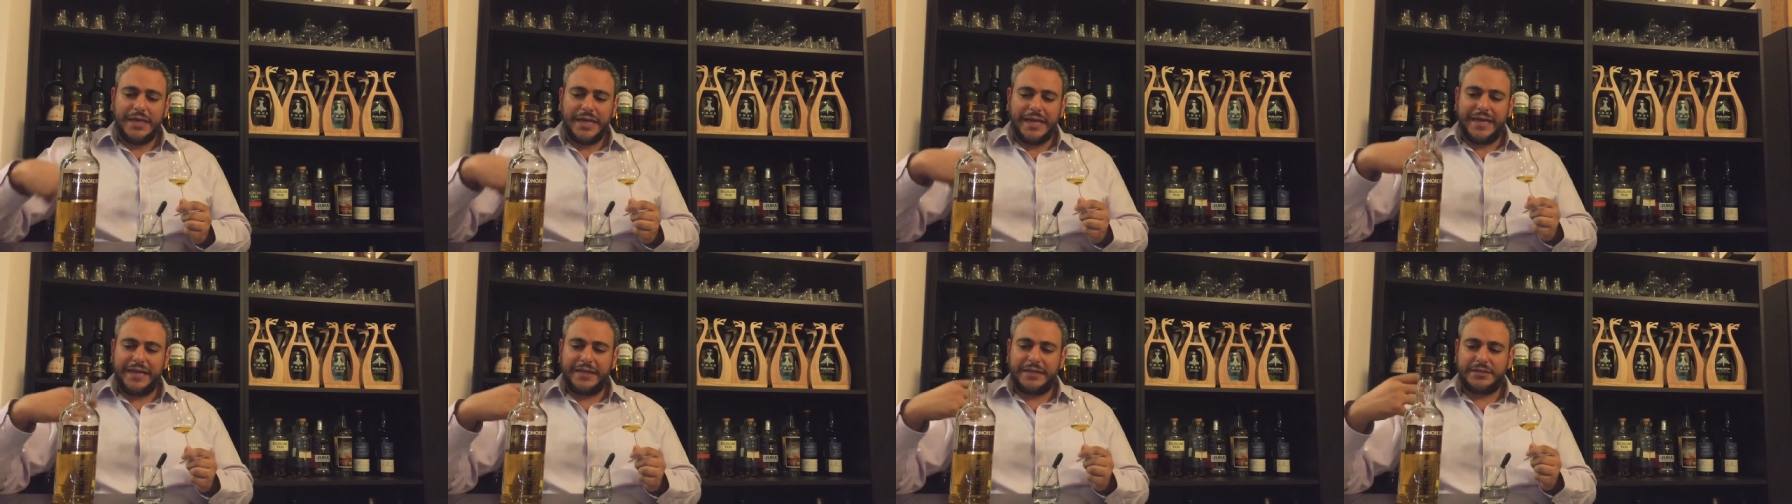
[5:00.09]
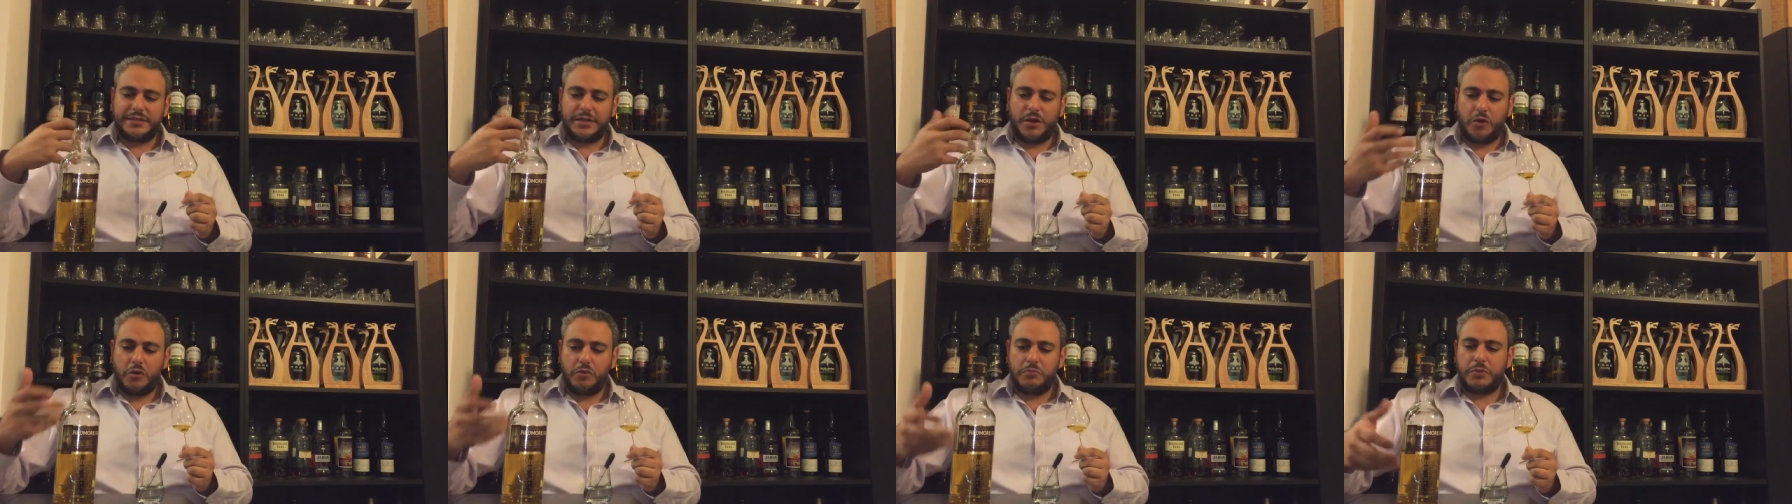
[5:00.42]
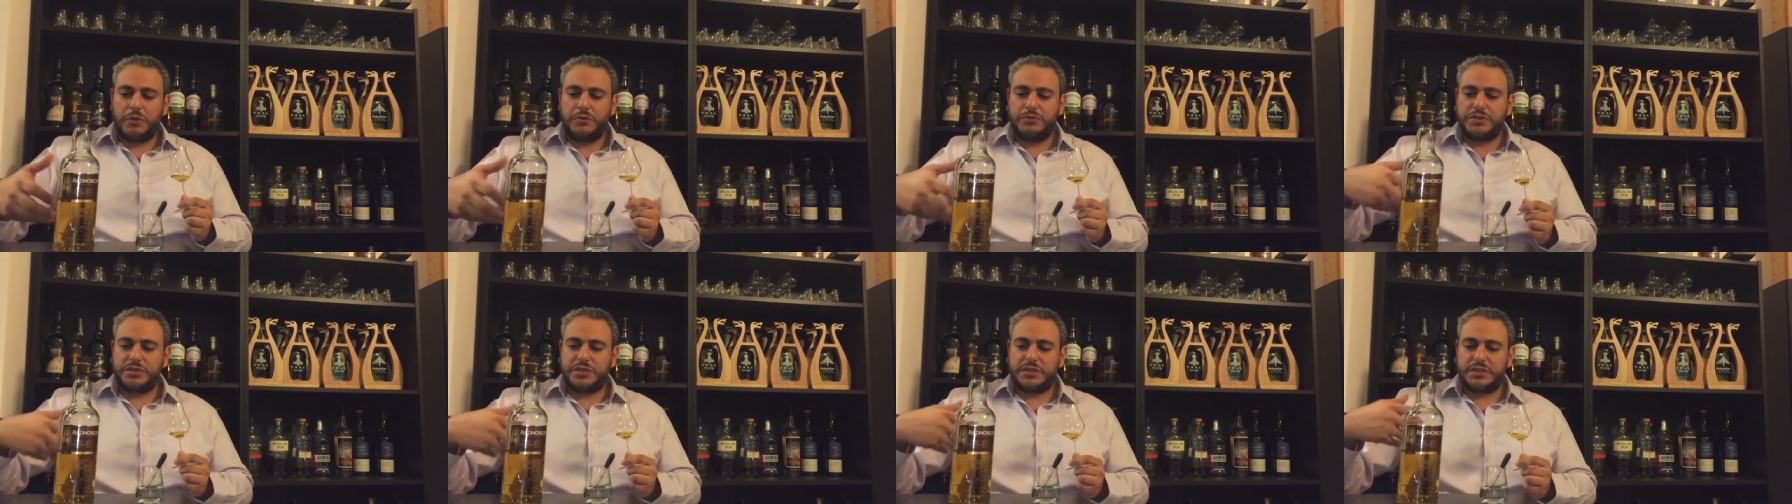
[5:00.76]
it's
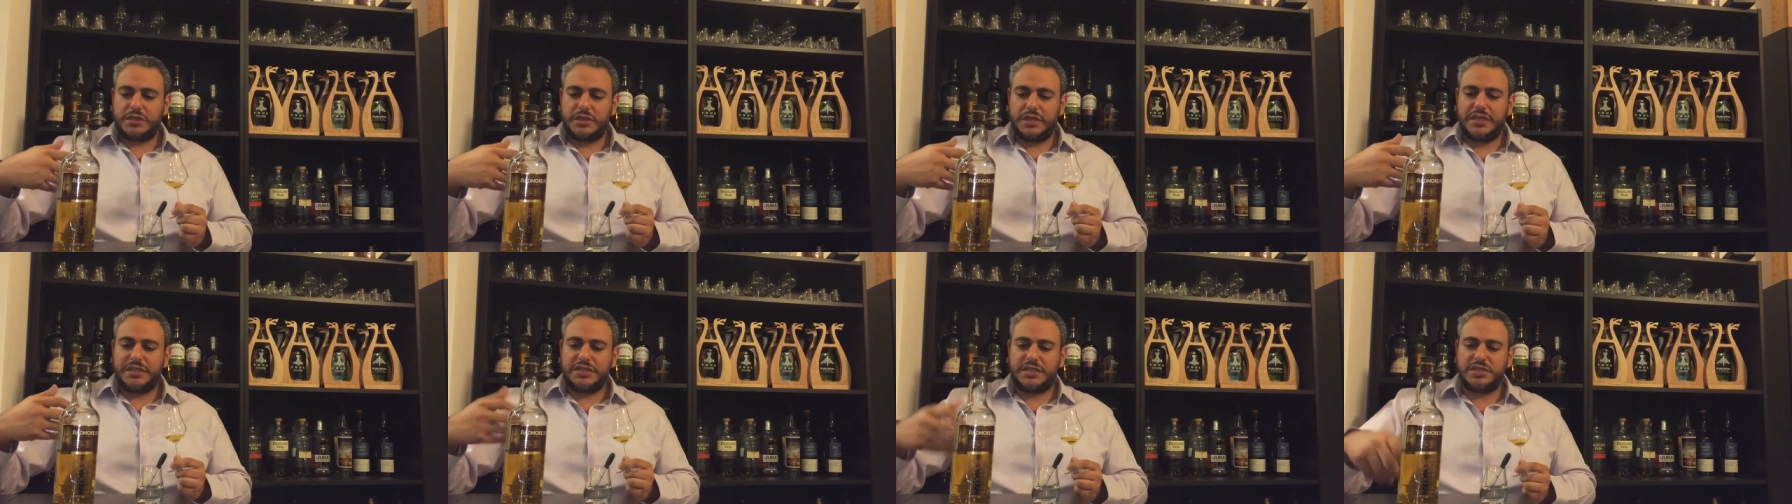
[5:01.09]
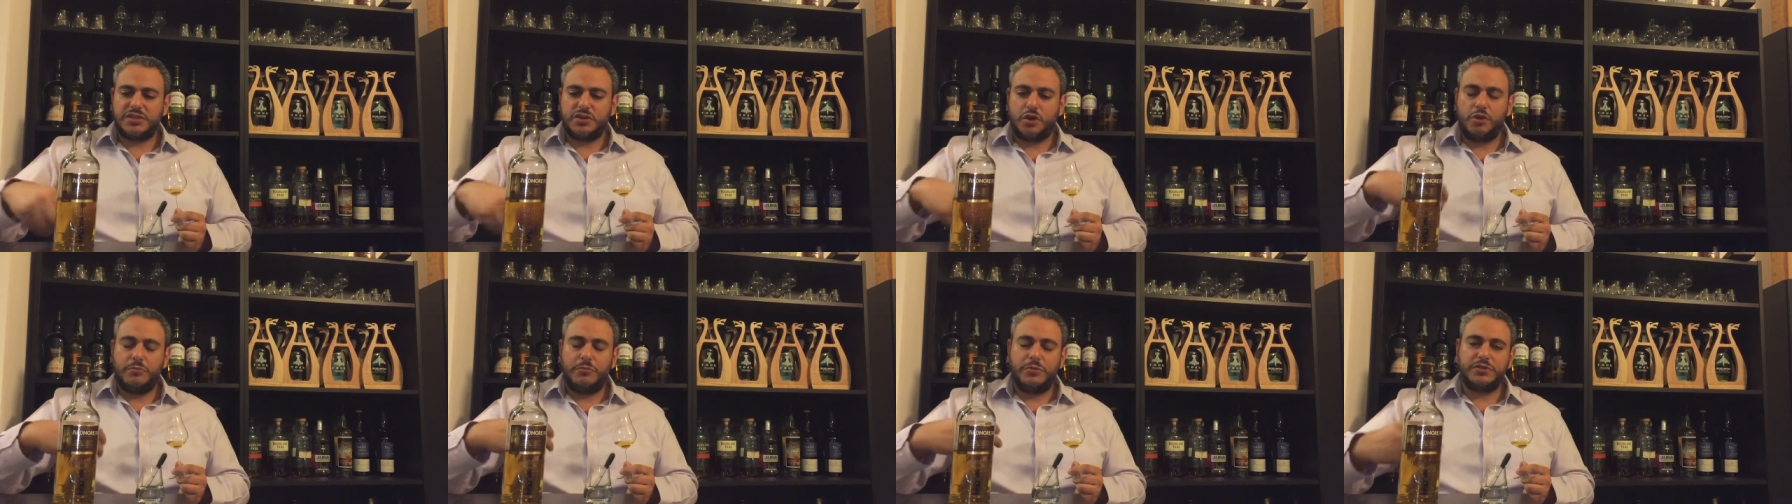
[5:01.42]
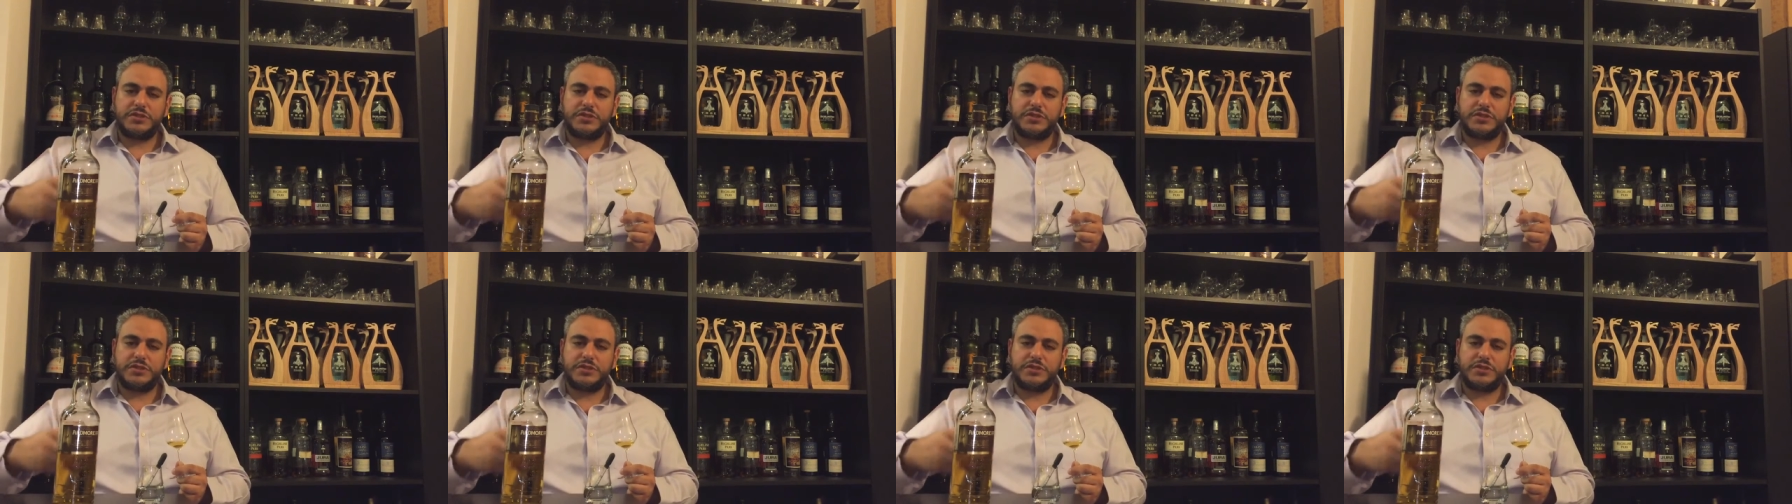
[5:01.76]
almost as